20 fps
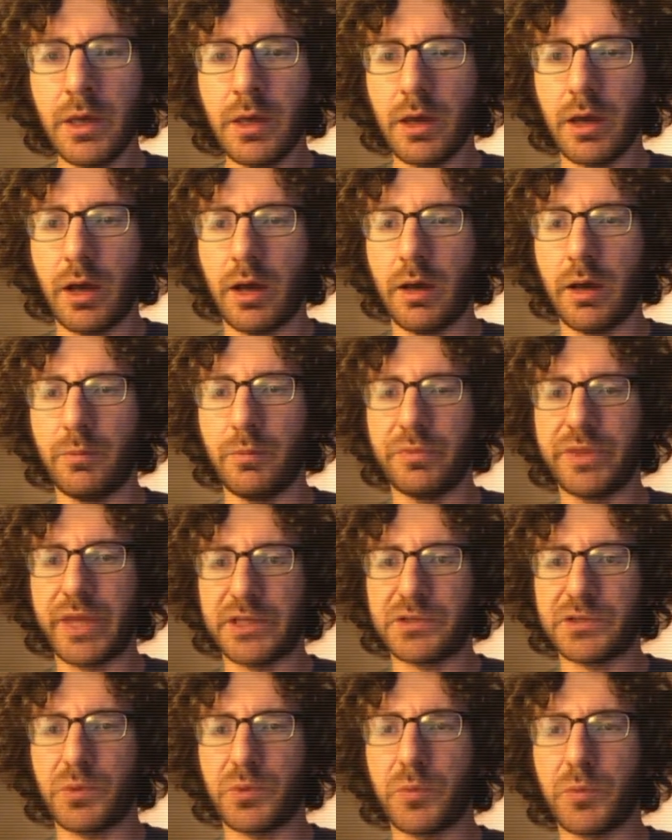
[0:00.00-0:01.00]

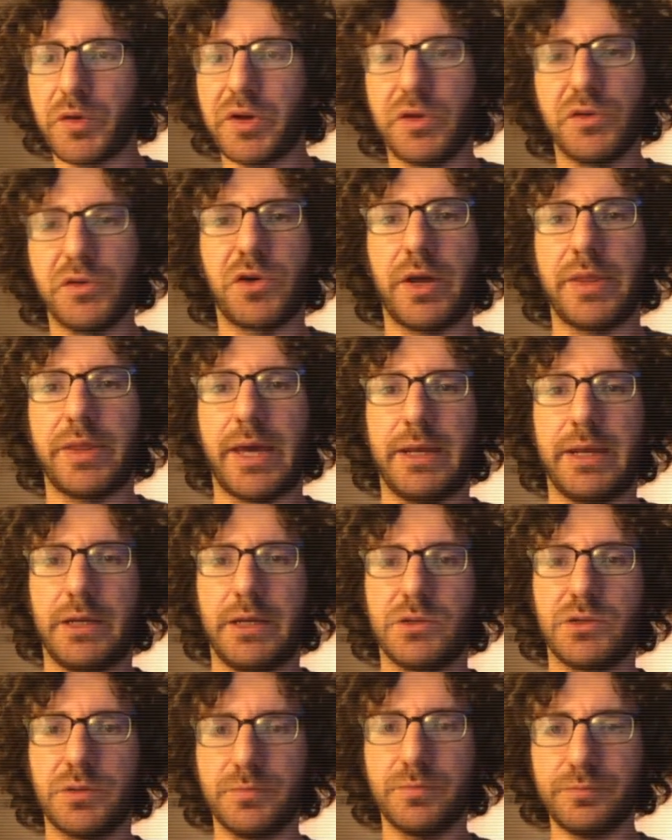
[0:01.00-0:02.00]
That's when we're going to draw that
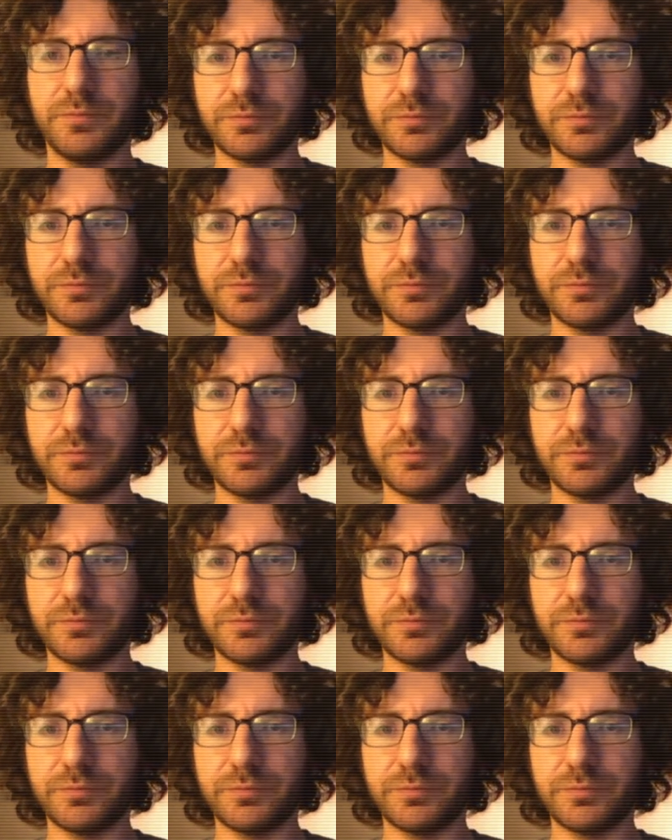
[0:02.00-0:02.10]
edge.